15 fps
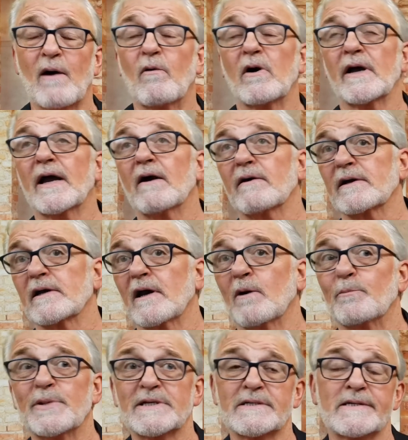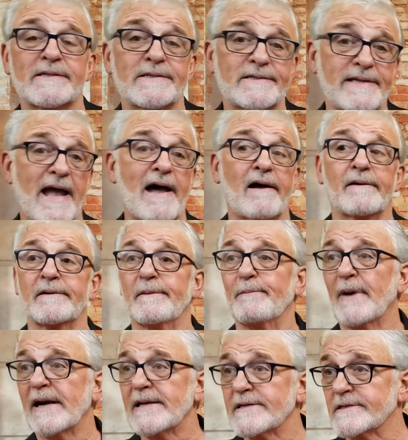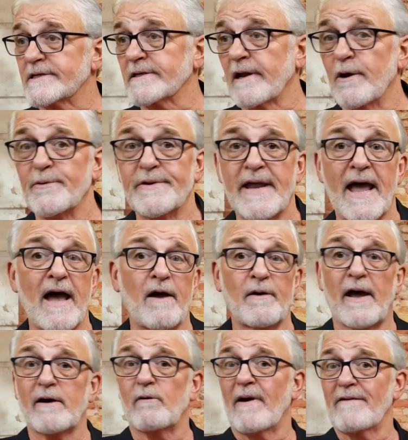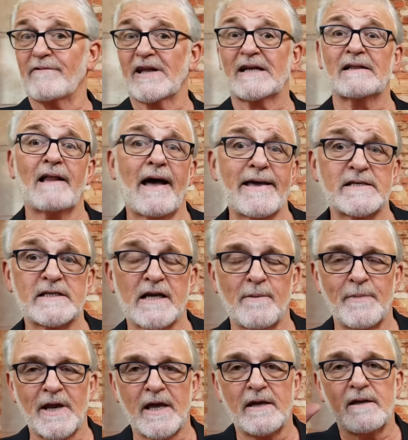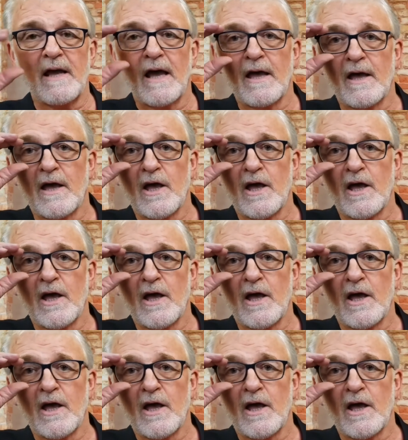Well, Gary, business is down, the money's slowed down, I don't have any clients coming in.